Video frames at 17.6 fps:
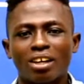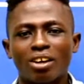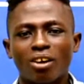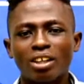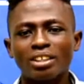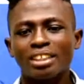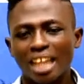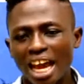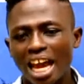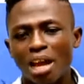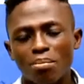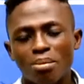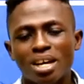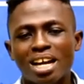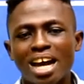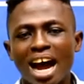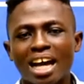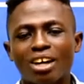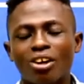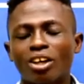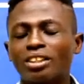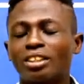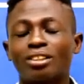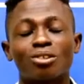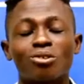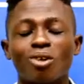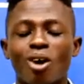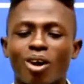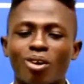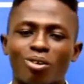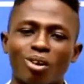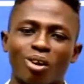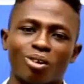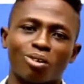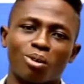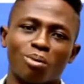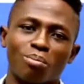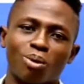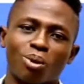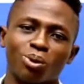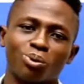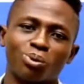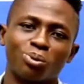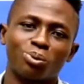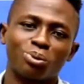I said, hey, be Gale. I said, no, boss.